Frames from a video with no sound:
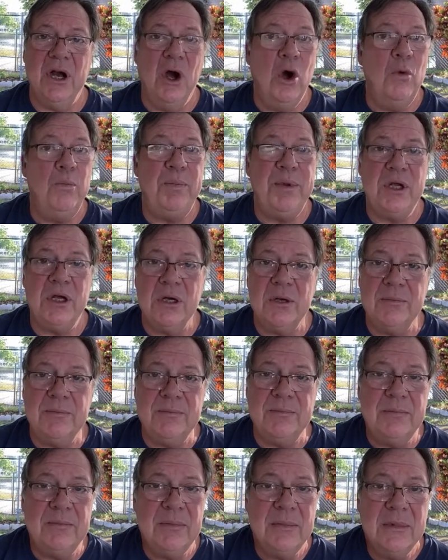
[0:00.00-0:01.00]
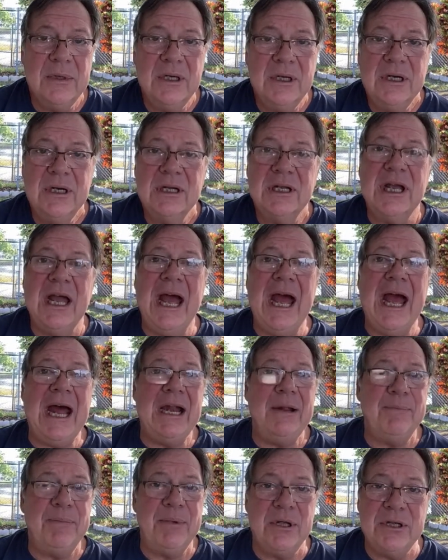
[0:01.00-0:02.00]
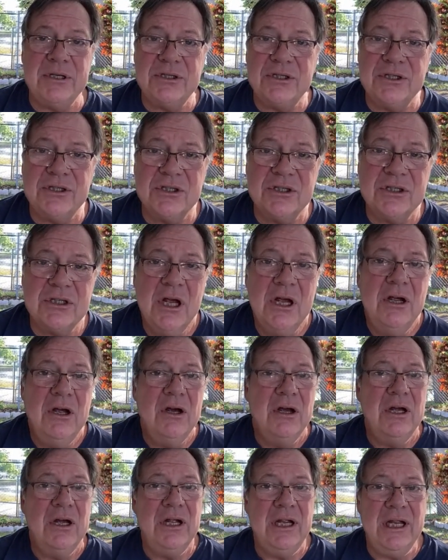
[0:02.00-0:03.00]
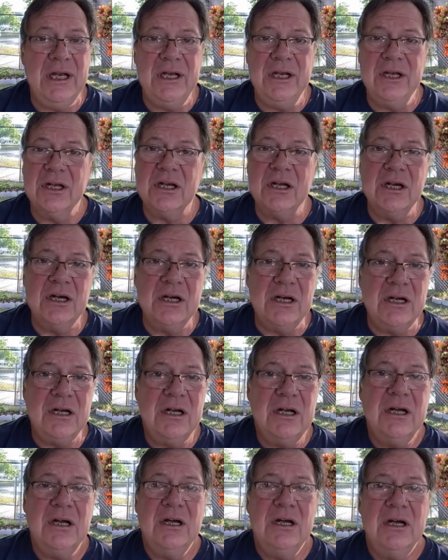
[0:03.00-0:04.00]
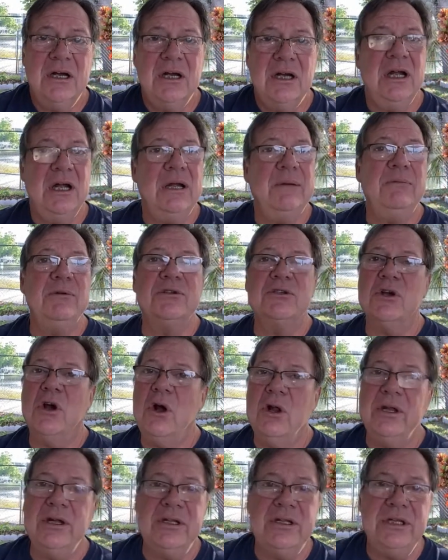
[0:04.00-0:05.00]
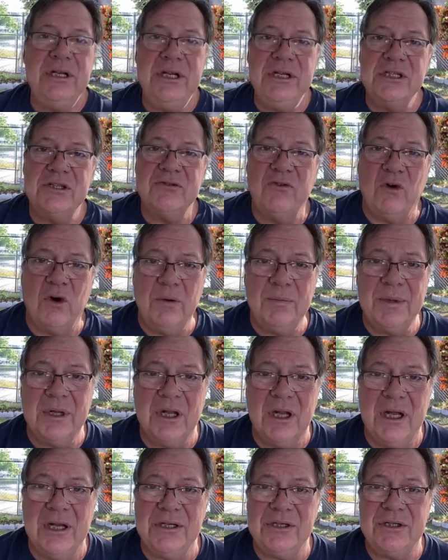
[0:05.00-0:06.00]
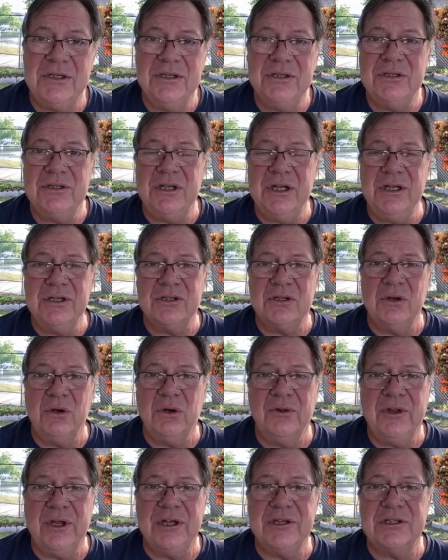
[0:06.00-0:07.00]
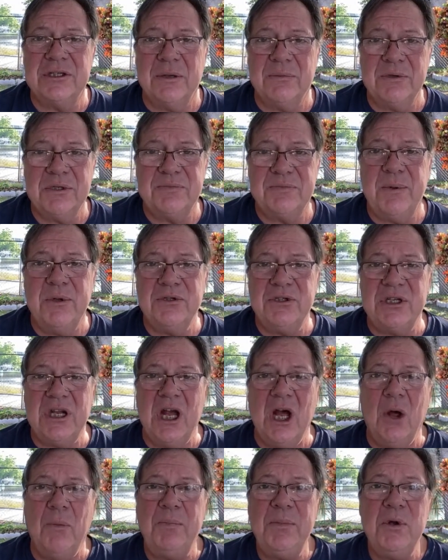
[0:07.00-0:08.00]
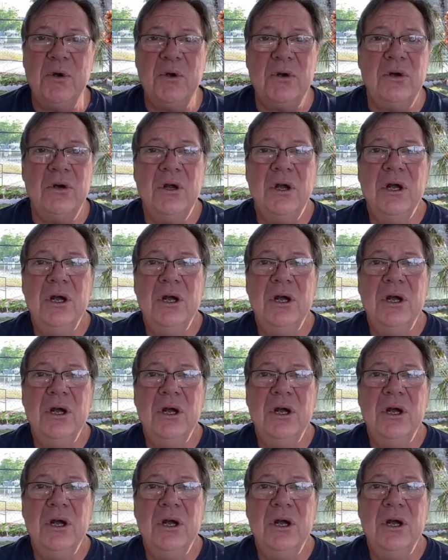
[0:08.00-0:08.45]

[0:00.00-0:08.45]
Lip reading: Opium, cannabis, indica, it was all in these formulations, these little things that were supposed to help your